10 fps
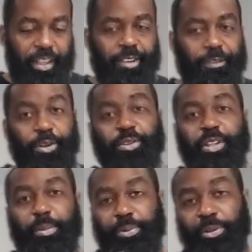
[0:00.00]
Further
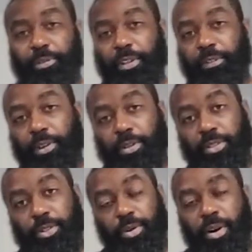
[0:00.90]
improving
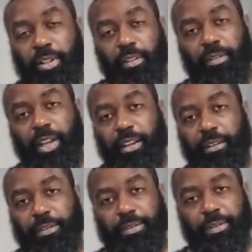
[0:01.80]
folks' quality of
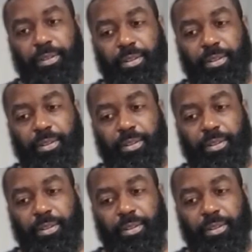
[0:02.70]
life,